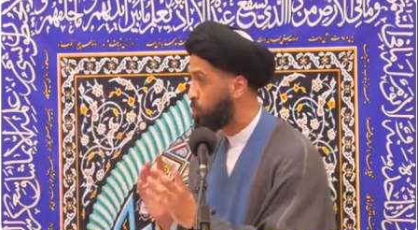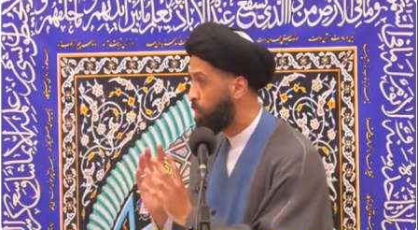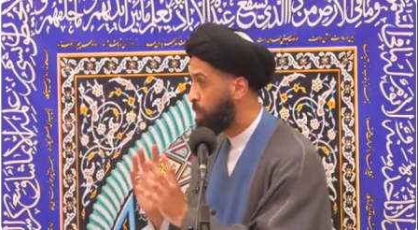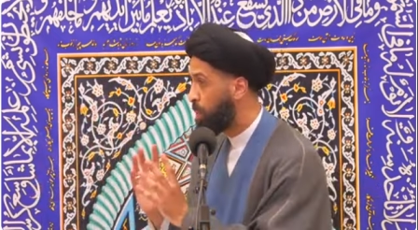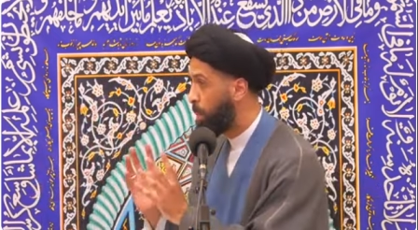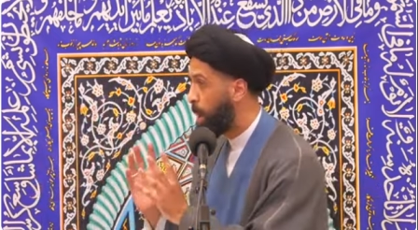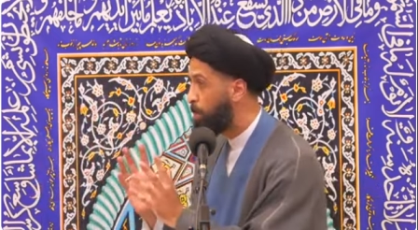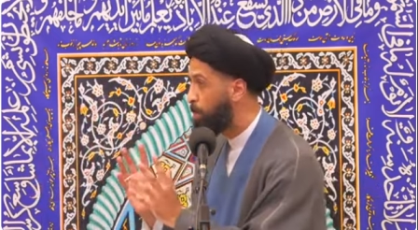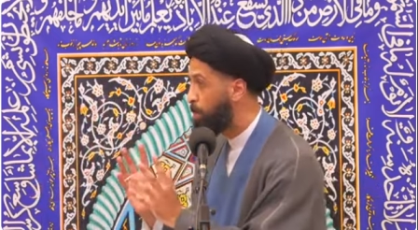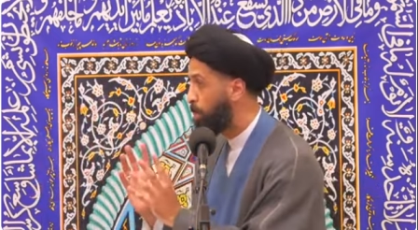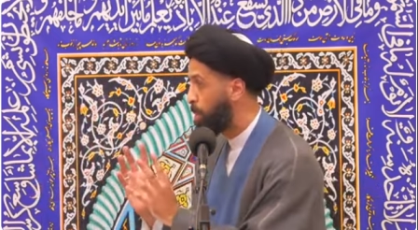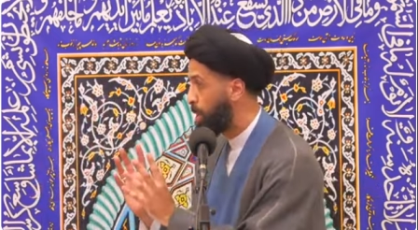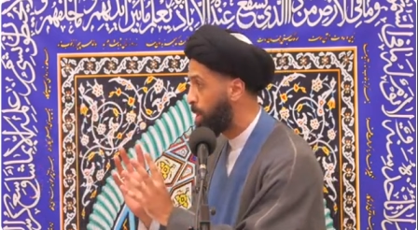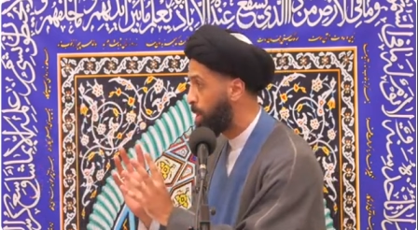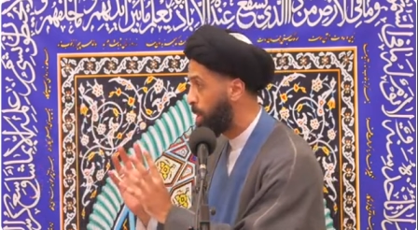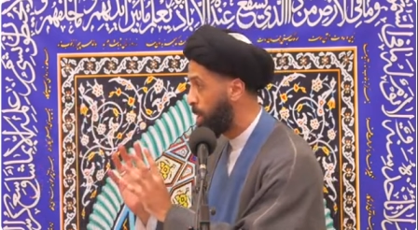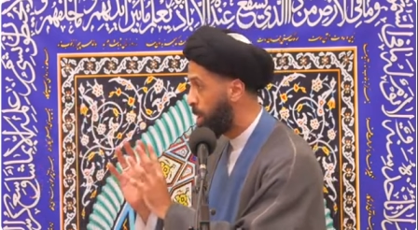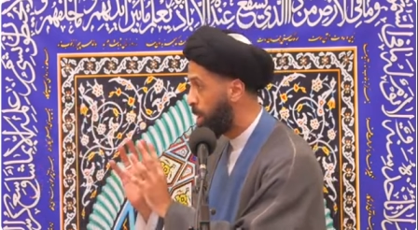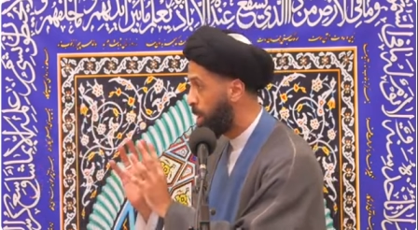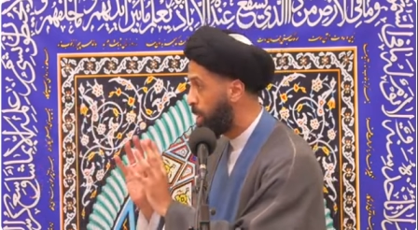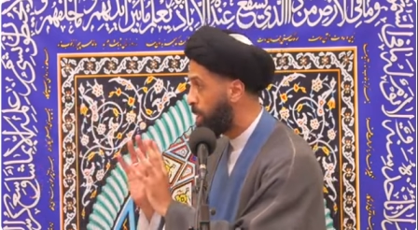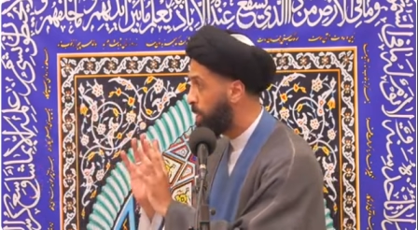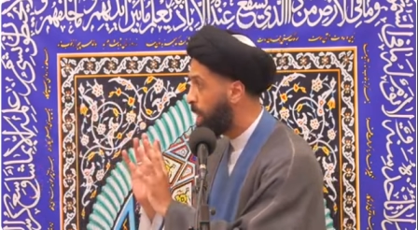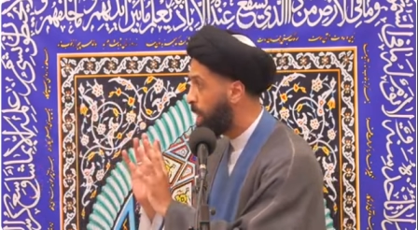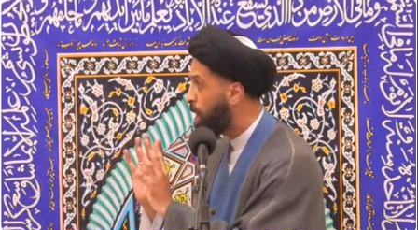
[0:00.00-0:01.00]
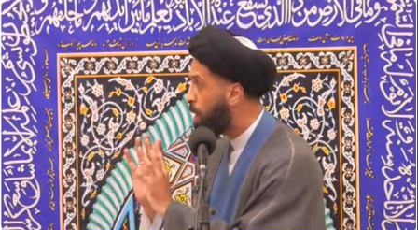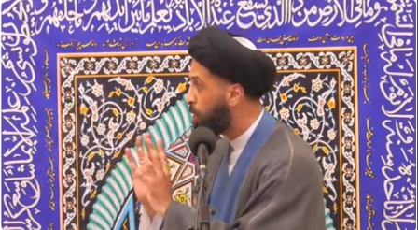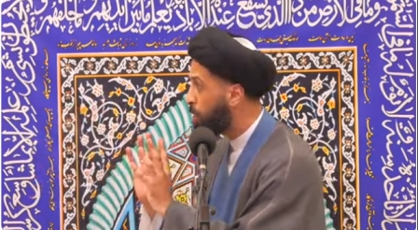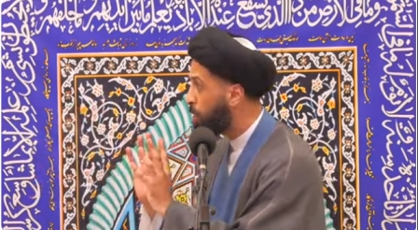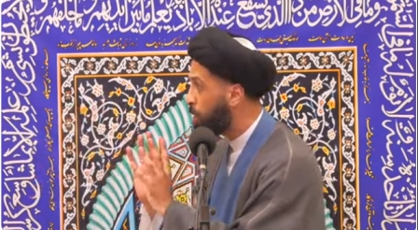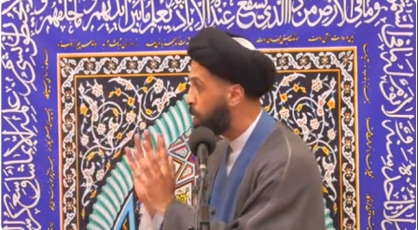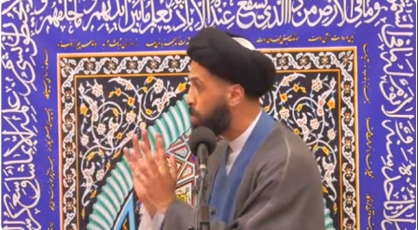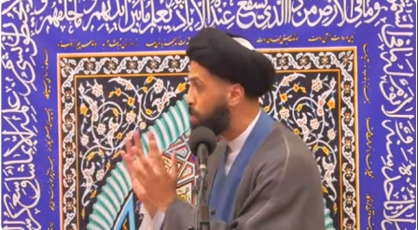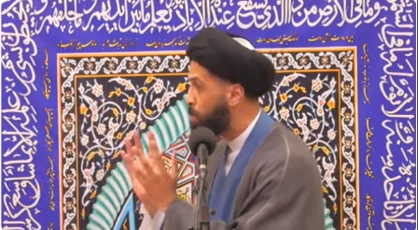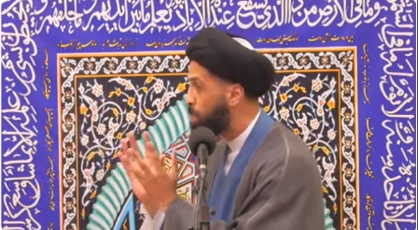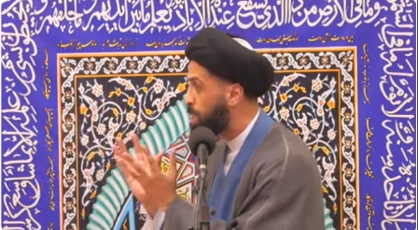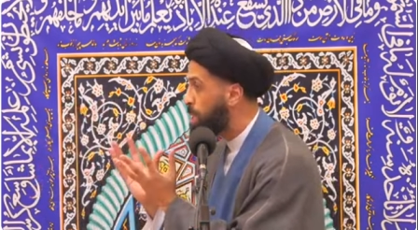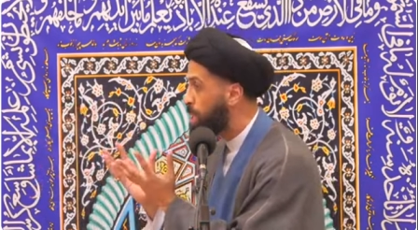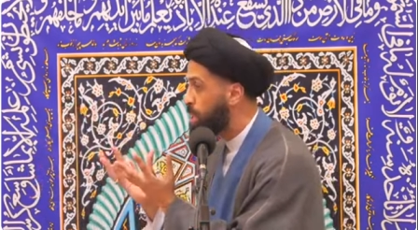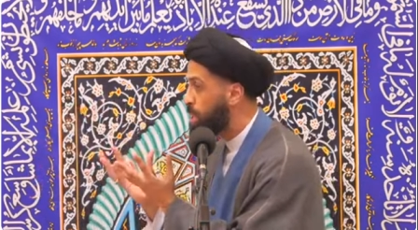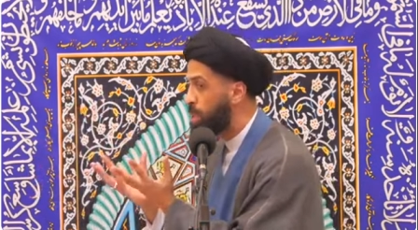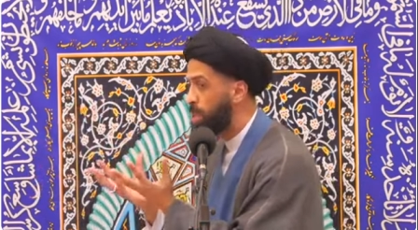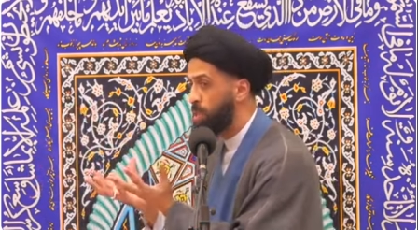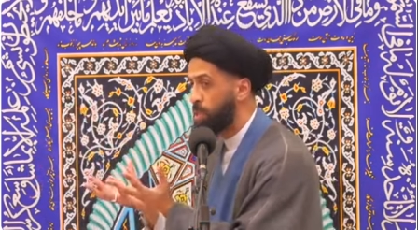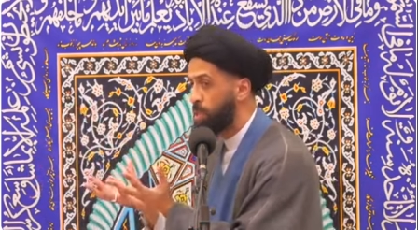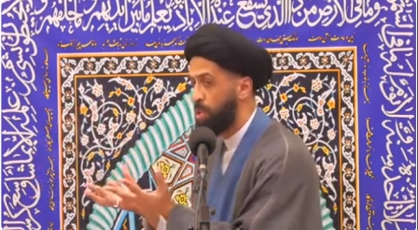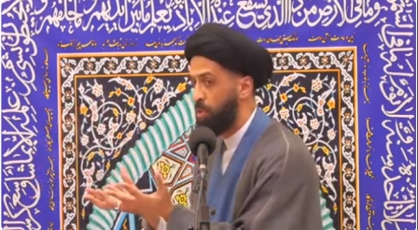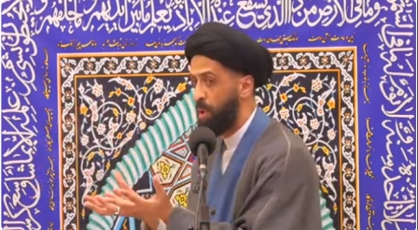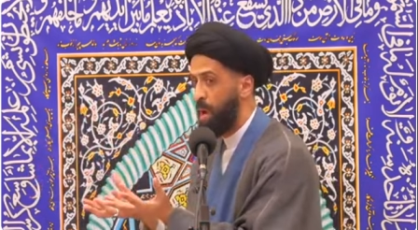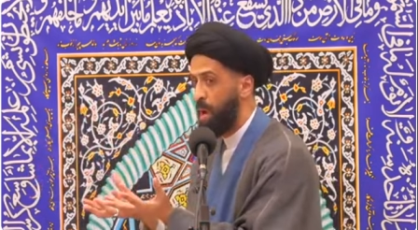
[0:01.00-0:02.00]
Remember, they are
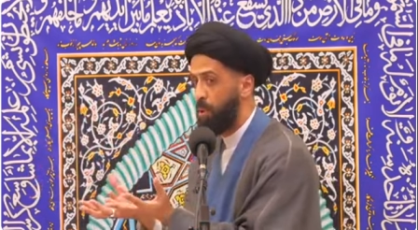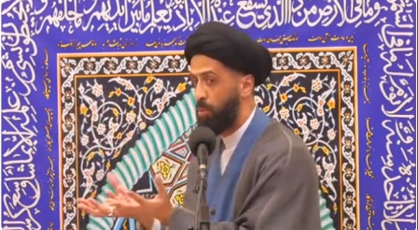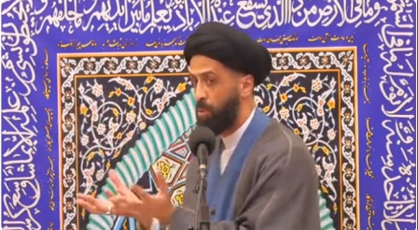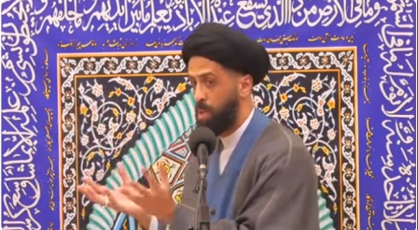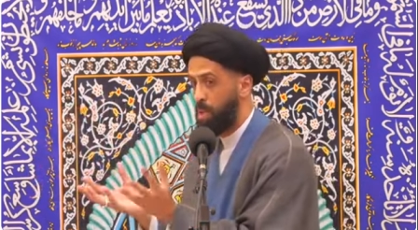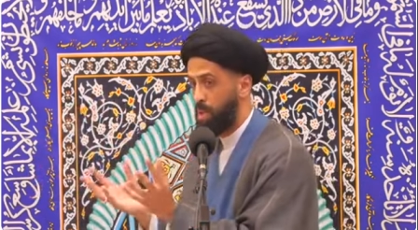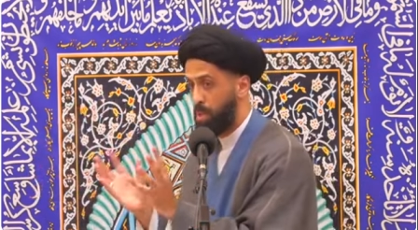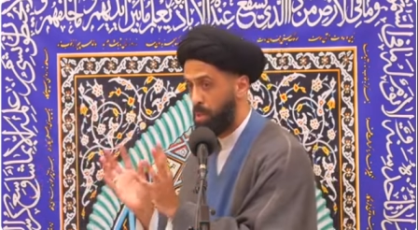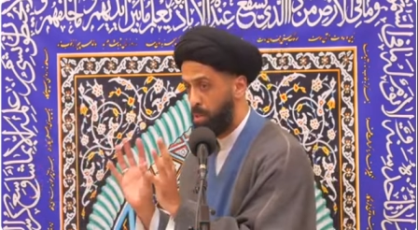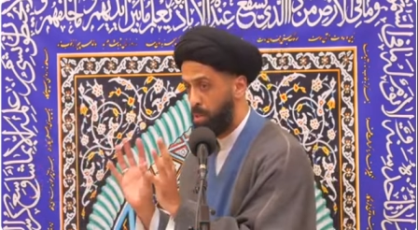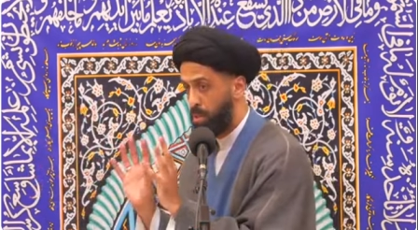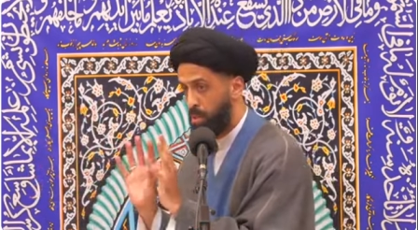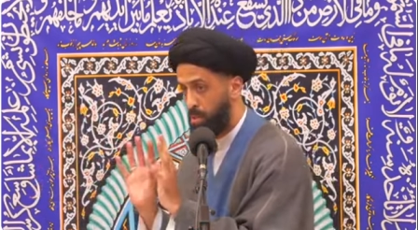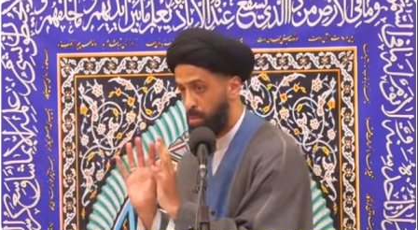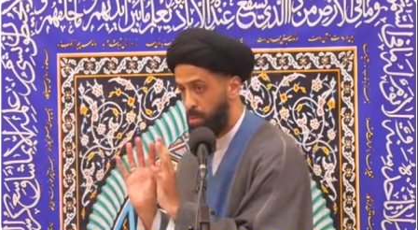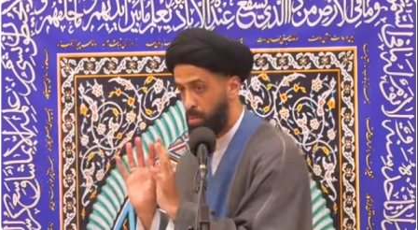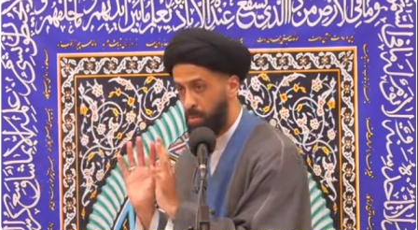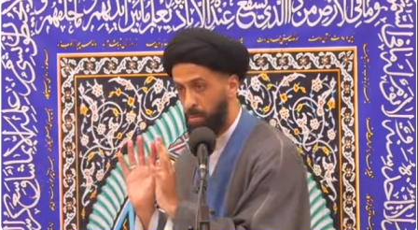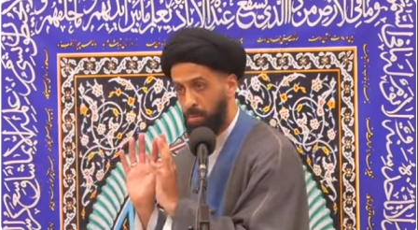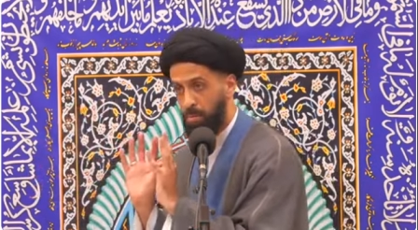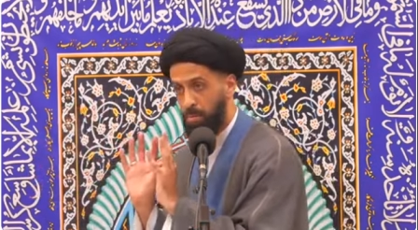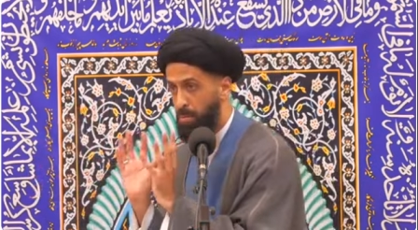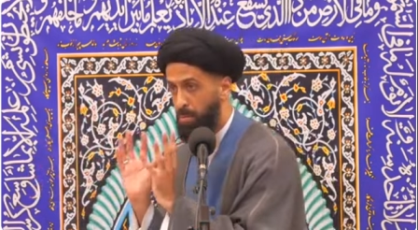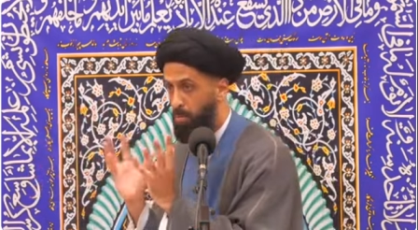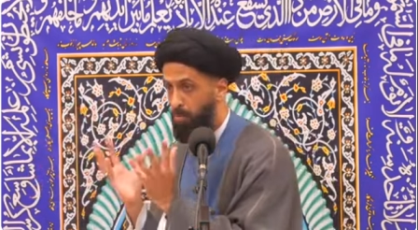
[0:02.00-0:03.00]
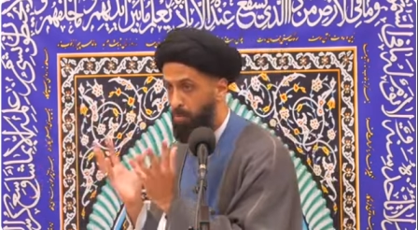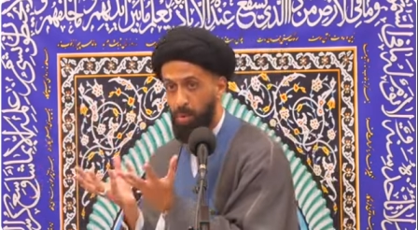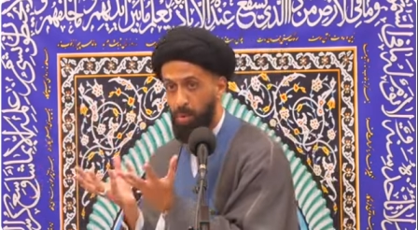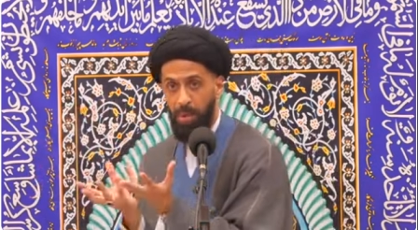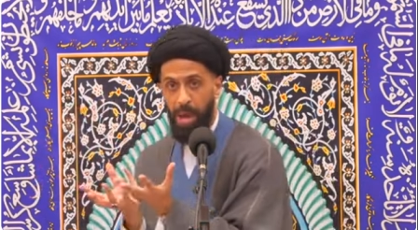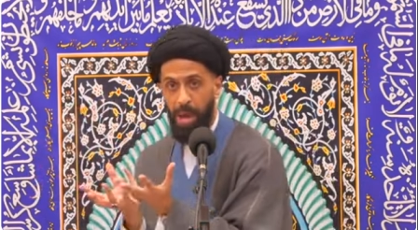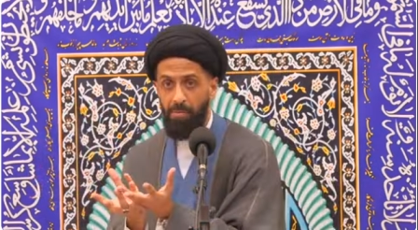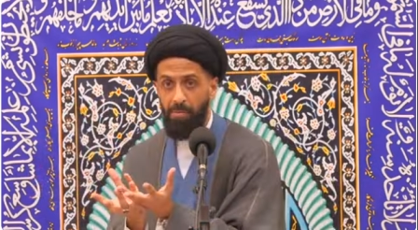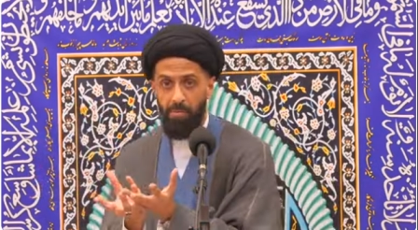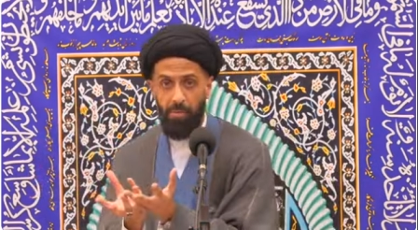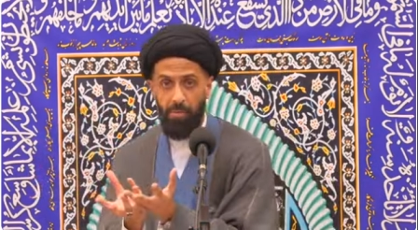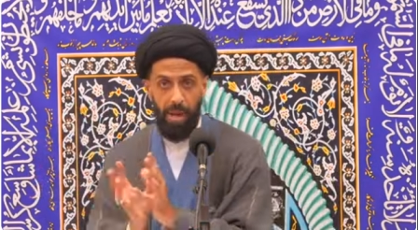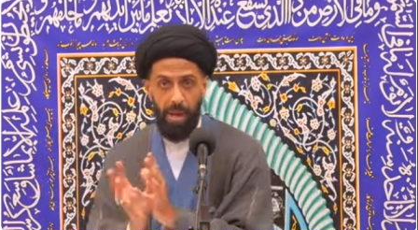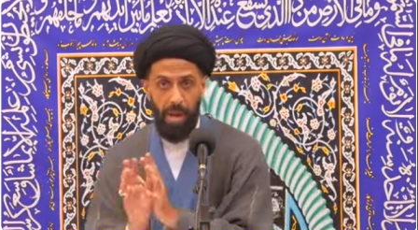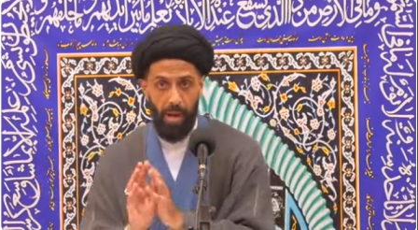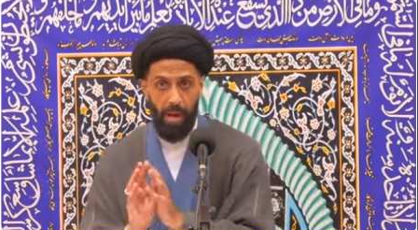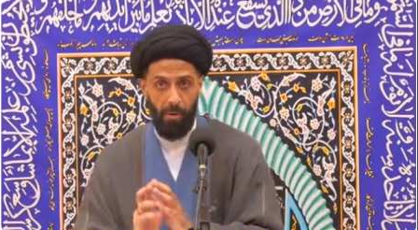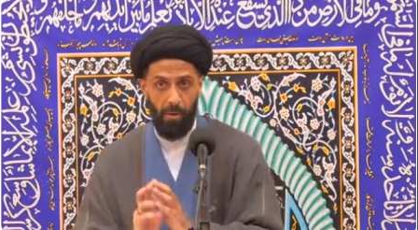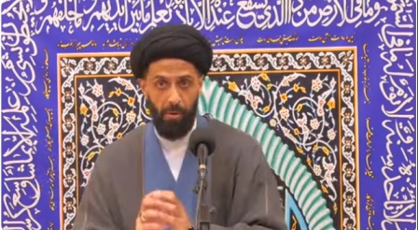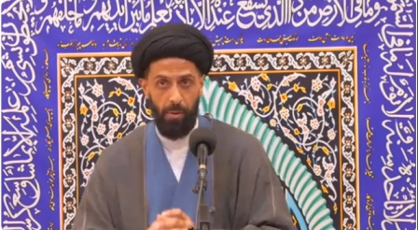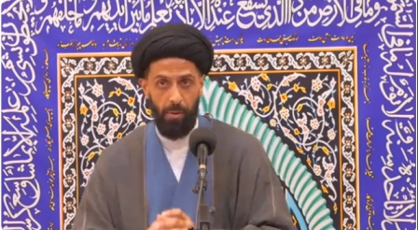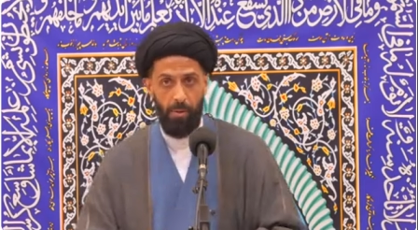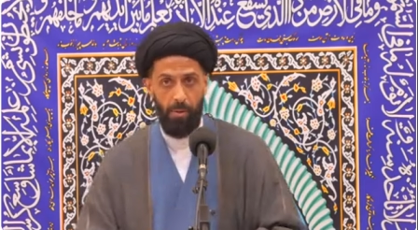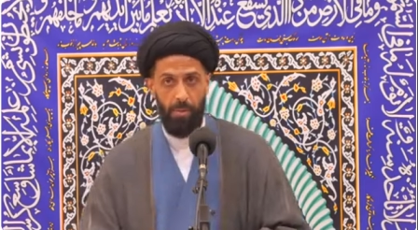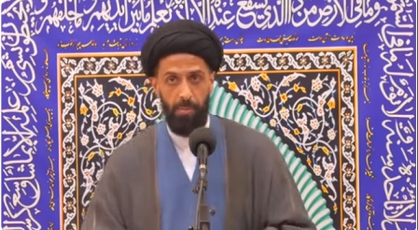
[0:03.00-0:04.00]
completely surrounded from every
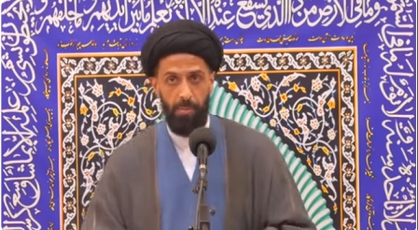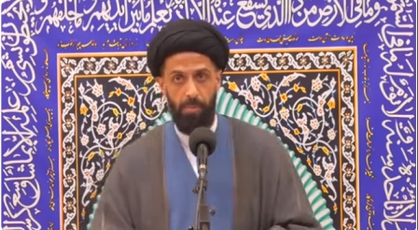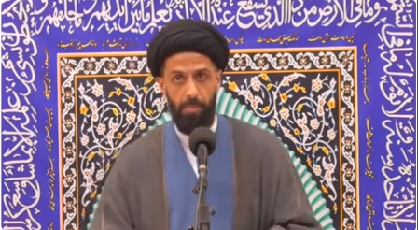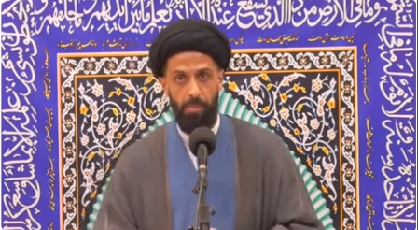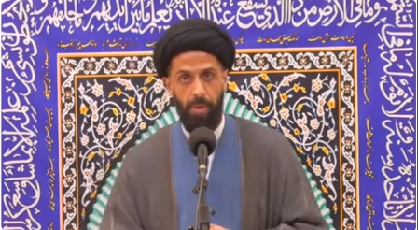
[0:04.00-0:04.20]
angle.